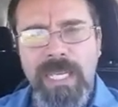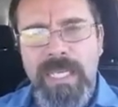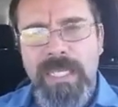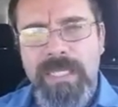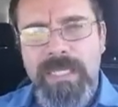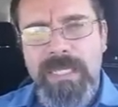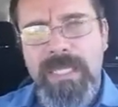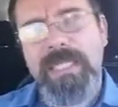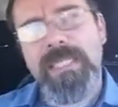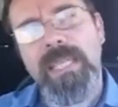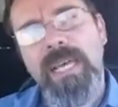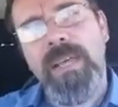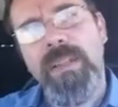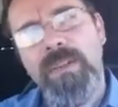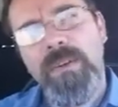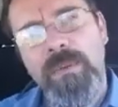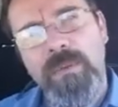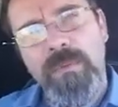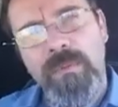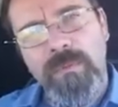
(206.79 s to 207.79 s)
is this
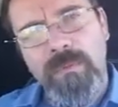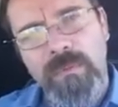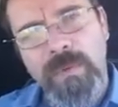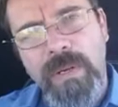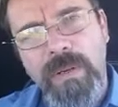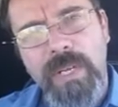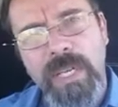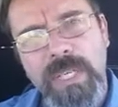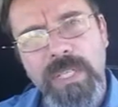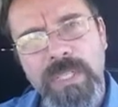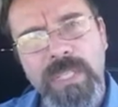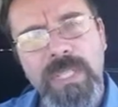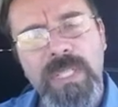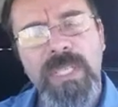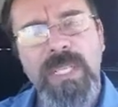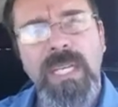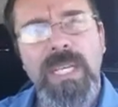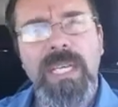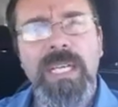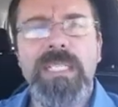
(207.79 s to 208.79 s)
other
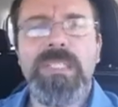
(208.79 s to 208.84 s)
variation.